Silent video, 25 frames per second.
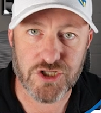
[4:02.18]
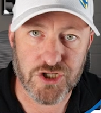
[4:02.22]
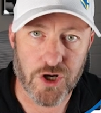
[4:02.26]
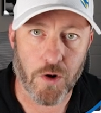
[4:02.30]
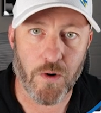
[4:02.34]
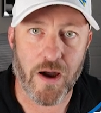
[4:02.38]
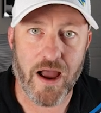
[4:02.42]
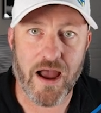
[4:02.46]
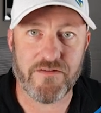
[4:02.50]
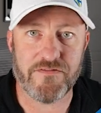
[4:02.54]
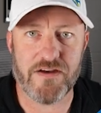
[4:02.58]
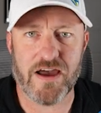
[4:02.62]

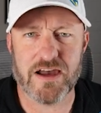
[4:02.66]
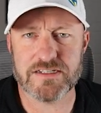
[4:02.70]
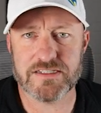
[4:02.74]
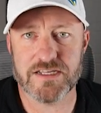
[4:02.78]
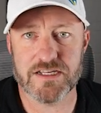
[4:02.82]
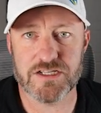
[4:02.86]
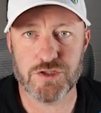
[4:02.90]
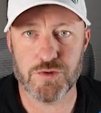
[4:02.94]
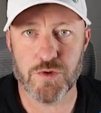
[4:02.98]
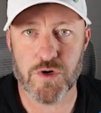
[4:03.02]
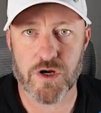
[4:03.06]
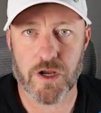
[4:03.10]
don't have
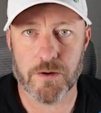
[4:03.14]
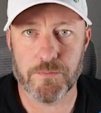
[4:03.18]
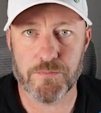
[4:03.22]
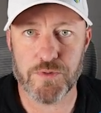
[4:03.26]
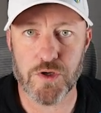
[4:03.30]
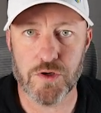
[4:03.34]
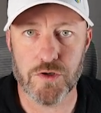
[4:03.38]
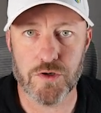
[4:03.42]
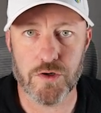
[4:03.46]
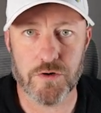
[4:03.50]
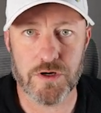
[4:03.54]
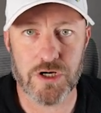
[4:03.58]
access to a
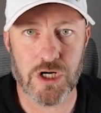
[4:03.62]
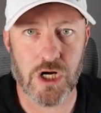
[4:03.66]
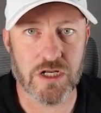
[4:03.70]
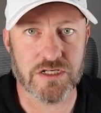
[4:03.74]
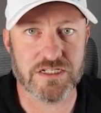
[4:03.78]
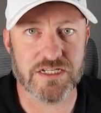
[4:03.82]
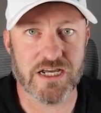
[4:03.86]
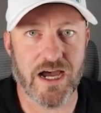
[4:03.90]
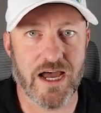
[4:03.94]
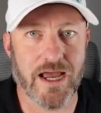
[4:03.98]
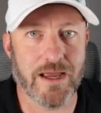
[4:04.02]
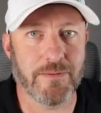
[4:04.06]
computer at
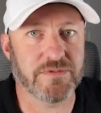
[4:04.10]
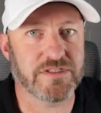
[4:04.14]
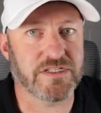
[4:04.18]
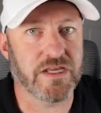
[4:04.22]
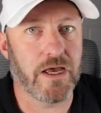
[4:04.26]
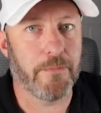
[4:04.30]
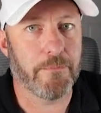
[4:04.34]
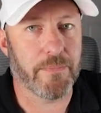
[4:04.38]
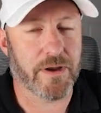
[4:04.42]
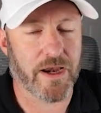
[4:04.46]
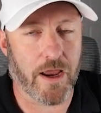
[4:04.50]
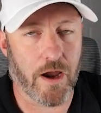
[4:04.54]
all times,
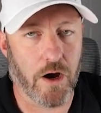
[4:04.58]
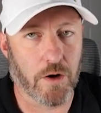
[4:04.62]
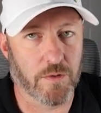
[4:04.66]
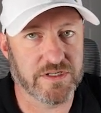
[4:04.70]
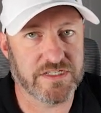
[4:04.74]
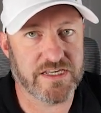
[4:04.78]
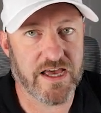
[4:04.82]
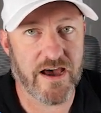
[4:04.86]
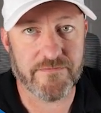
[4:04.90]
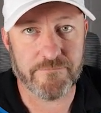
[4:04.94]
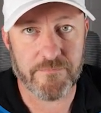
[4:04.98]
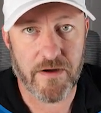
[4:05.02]
but I
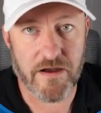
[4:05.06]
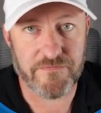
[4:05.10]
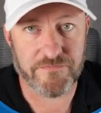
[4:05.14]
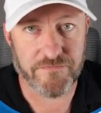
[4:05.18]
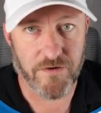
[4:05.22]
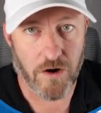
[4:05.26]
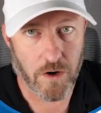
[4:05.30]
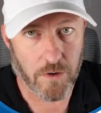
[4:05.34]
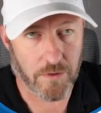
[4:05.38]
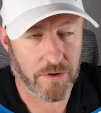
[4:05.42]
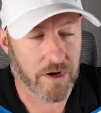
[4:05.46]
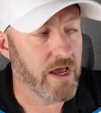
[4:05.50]
always have my
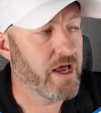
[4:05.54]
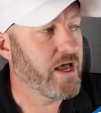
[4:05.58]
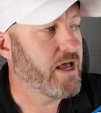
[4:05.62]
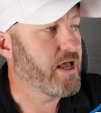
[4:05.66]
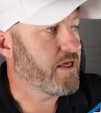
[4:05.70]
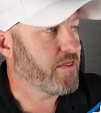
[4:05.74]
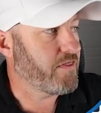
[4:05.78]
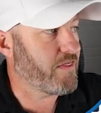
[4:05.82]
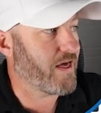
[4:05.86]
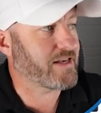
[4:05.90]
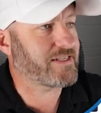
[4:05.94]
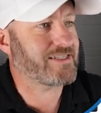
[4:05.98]
phone.
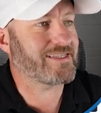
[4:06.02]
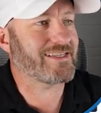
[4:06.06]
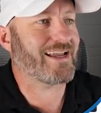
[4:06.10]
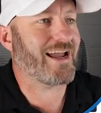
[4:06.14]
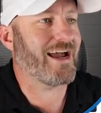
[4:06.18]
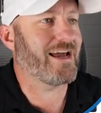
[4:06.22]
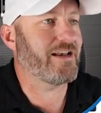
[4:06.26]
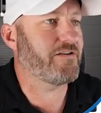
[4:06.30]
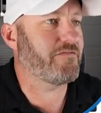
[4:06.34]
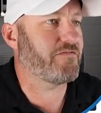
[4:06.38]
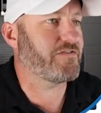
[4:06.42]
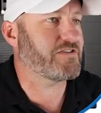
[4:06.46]
That's the
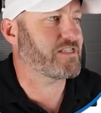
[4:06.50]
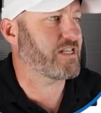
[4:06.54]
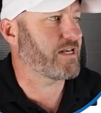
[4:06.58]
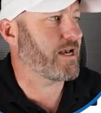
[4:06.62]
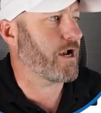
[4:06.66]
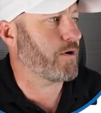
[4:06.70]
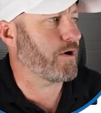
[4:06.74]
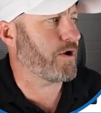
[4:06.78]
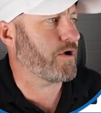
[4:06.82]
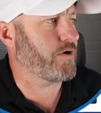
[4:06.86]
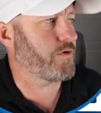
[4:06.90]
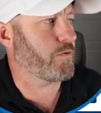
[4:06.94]
kind of
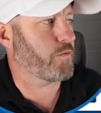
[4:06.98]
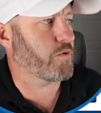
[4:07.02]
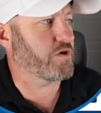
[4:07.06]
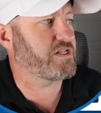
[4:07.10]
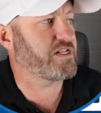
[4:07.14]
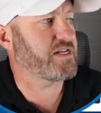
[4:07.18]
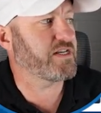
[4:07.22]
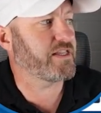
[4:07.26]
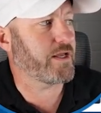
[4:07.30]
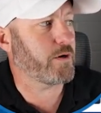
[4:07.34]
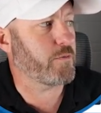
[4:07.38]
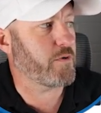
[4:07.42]
scenario that we're
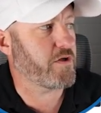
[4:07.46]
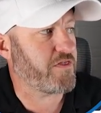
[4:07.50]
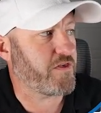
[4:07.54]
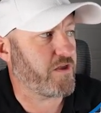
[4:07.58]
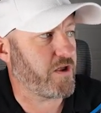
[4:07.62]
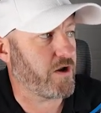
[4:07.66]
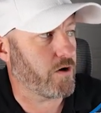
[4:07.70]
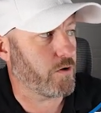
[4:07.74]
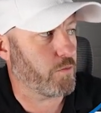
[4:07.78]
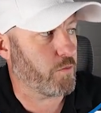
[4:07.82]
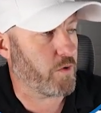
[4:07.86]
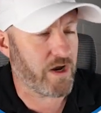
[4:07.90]
dealing with
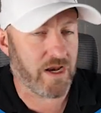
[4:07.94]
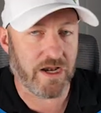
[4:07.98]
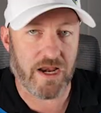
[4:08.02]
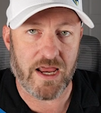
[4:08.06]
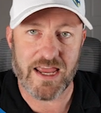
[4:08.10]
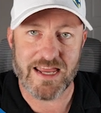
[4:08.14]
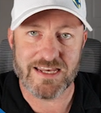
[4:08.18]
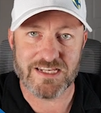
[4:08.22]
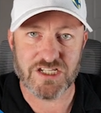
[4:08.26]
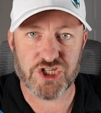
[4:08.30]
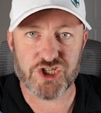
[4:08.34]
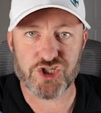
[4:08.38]
here. We're
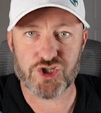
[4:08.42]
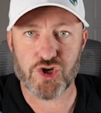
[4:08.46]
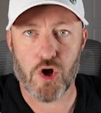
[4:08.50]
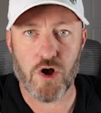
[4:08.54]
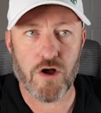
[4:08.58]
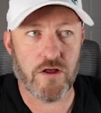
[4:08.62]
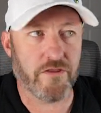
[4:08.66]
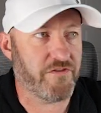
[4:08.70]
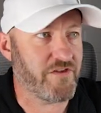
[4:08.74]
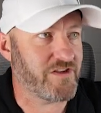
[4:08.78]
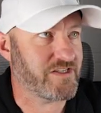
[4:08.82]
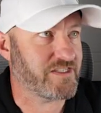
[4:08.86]
gonna
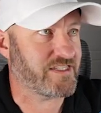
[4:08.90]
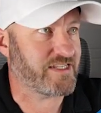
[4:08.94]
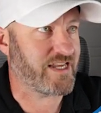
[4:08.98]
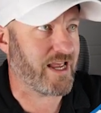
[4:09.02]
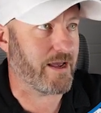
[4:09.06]
install this